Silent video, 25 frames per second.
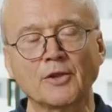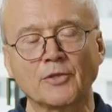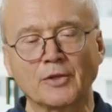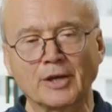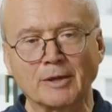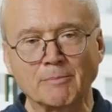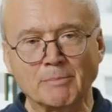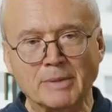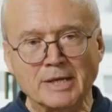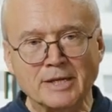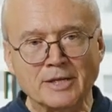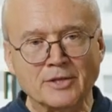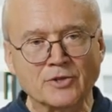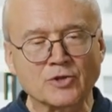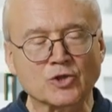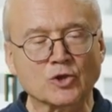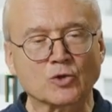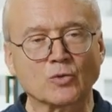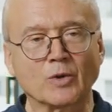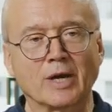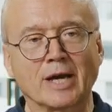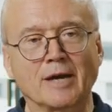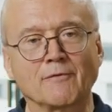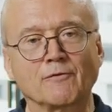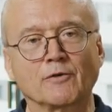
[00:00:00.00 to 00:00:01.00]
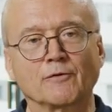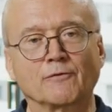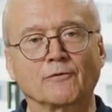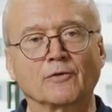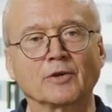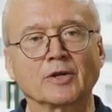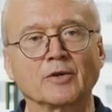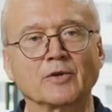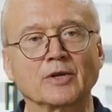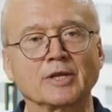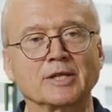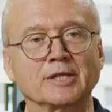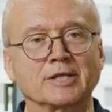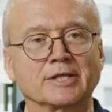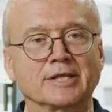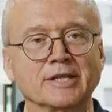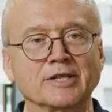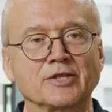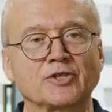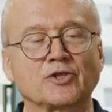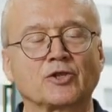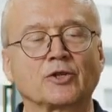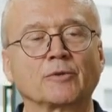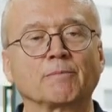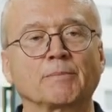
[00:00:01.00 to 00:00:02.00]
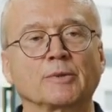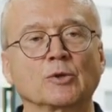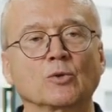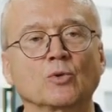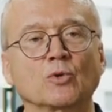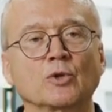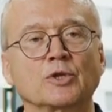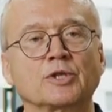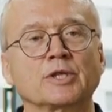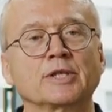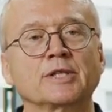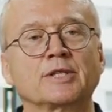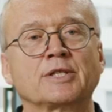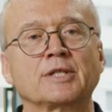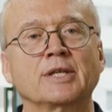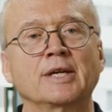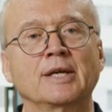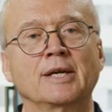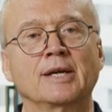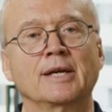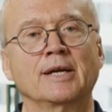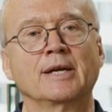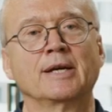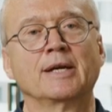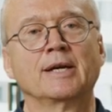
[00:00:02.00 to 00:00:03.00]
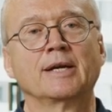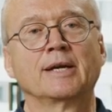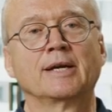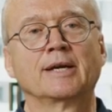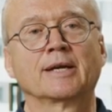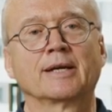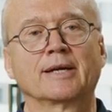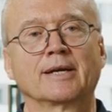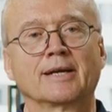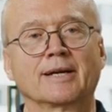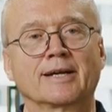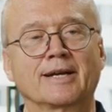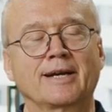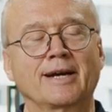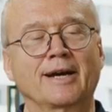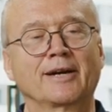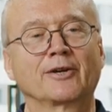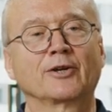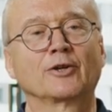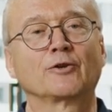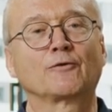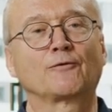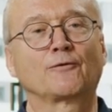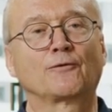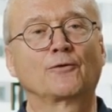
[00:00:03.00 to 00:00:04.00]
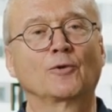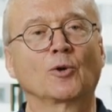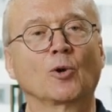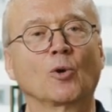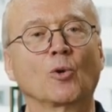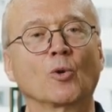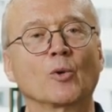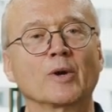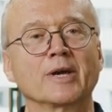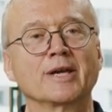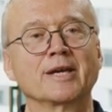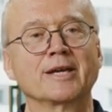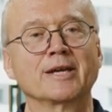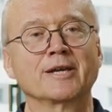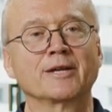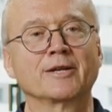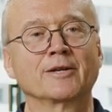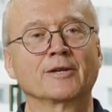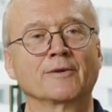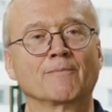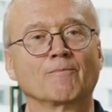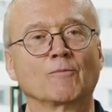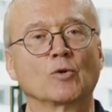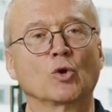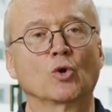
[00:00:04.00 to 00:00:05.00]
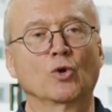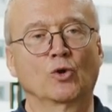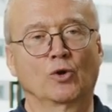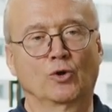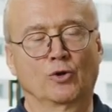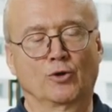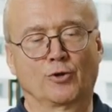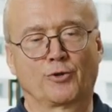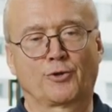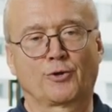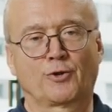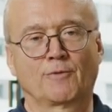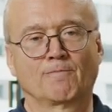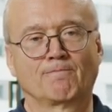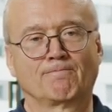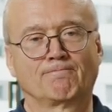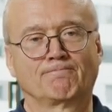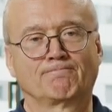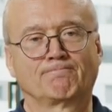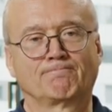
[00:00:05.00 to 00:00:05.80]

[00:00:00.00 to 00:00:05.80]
That means you have a very distributed current flow in Earth.